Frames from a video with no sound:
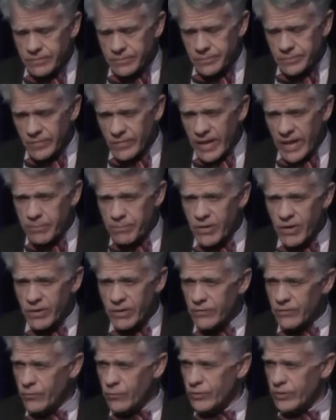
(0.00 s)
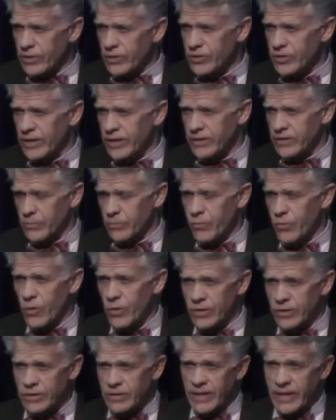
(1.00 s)
that part of real estate is
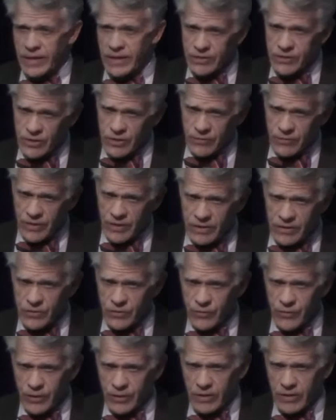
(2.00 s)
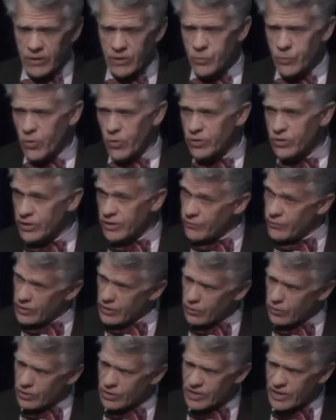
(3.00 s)
important, and it's a very large portion. If you
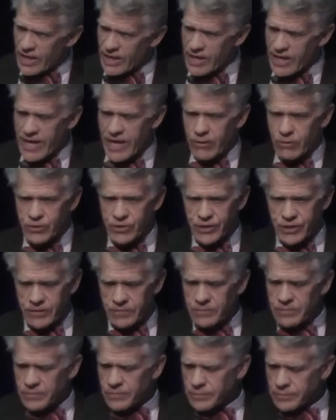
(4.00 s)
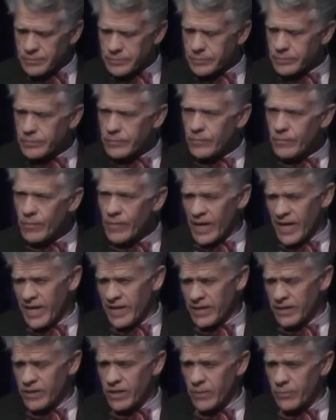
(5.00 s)
looked at housing and
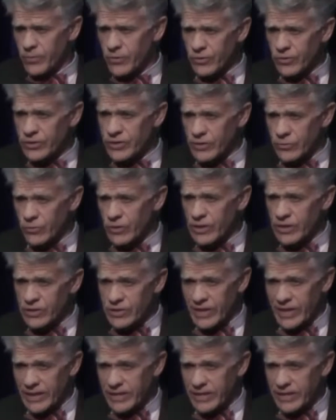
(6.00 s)
income producing real estate